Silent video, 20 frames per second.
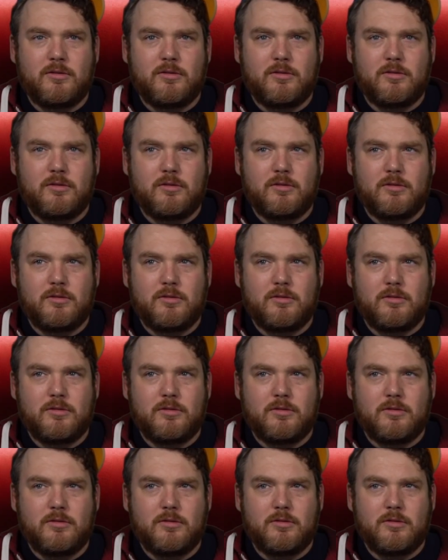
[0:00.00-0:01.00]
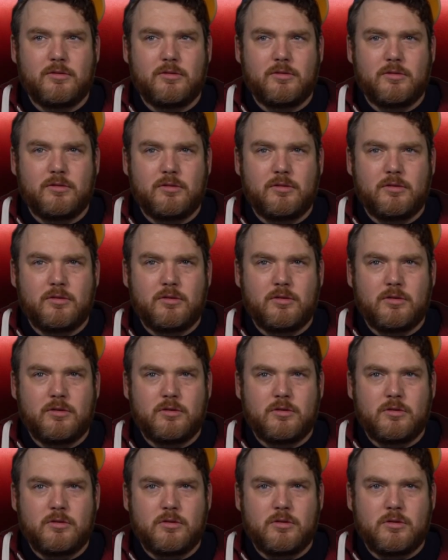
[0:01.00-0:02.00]

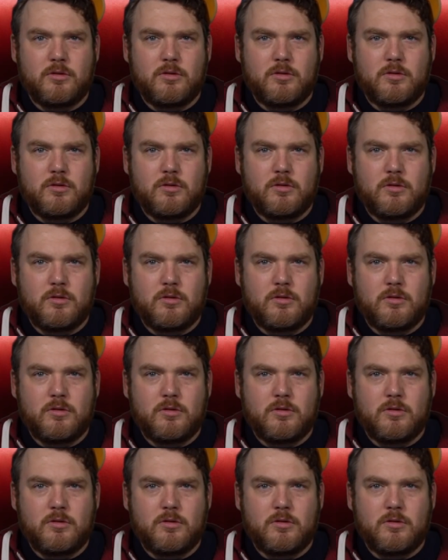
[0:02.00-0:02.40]
This person isn't speaking.